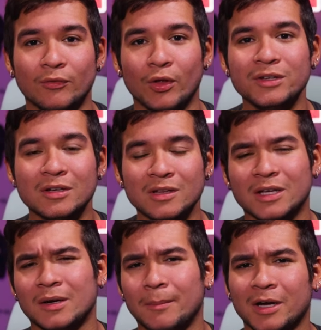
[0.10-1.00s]
I've only done like
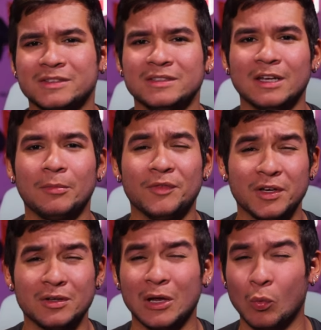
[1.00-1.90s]
an unboxing type of
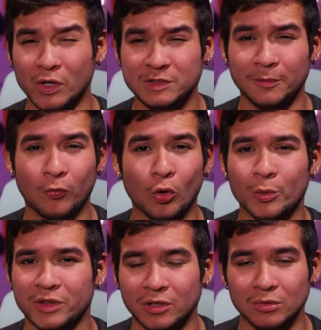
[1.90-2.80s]
video like once before
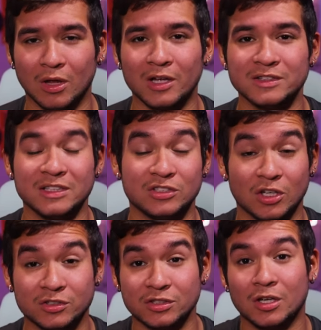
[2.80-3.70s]
with the Ulanzi
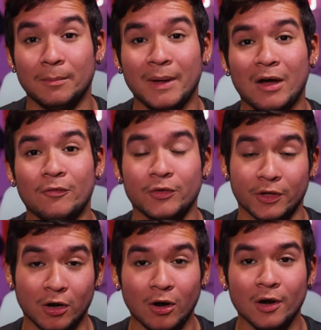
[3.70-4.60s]
suction cup mount for the
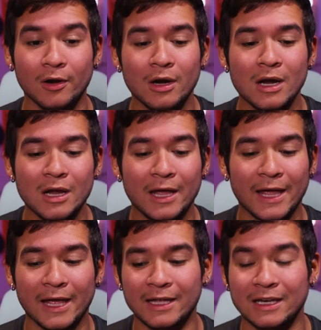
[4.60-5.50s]
car.
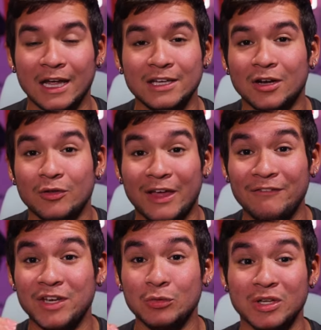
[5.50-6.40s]
And you know, that
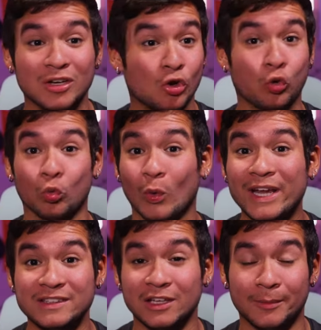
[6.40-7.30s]
video did
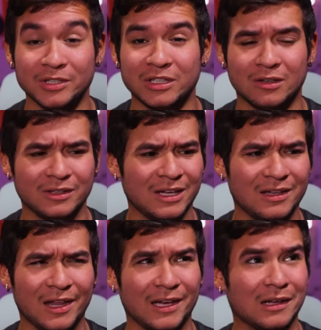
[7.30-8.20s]
crazy on my channel. It got
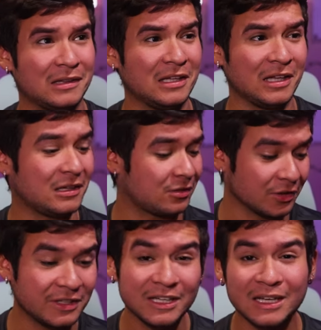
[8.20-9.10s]
like, I think like
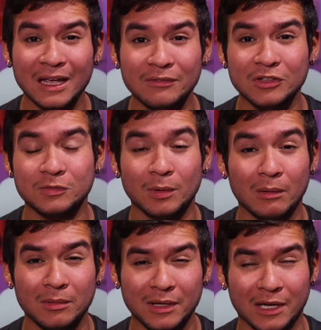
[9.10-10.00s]
13K views
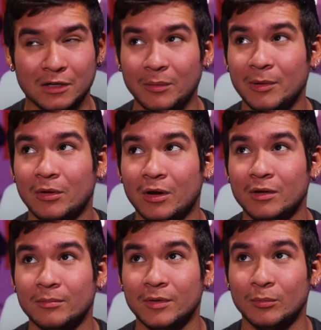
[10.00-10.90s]
probably. I could be wrong,
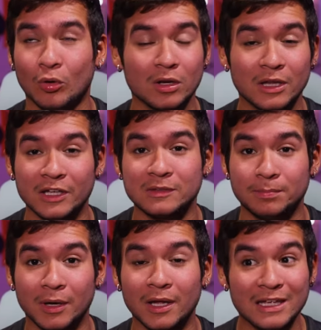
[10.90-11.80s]
it'd be more or less,
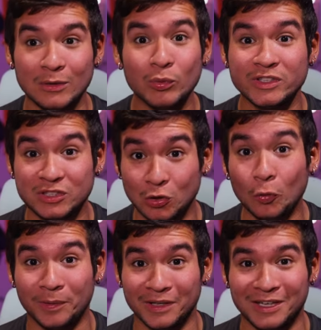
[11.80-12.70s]
but it went
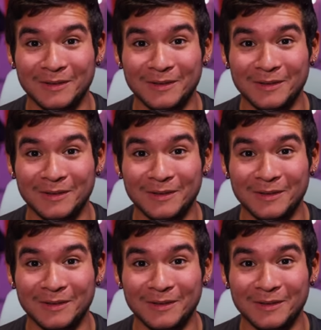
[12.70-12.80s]
stupid.